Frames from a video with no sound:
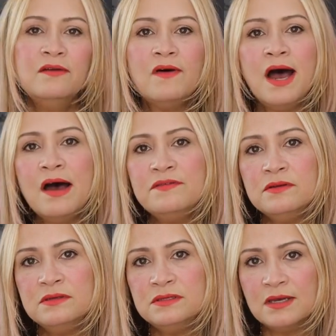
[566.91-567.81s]
If I have
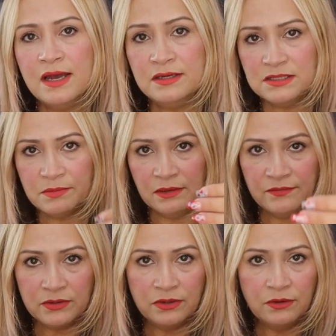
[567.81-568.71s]
to design a spell
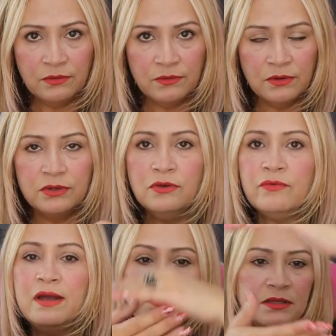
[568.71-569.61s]
for you, you
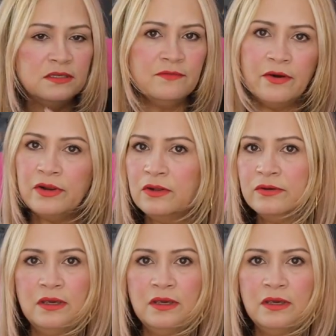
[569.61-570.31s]
write me these very long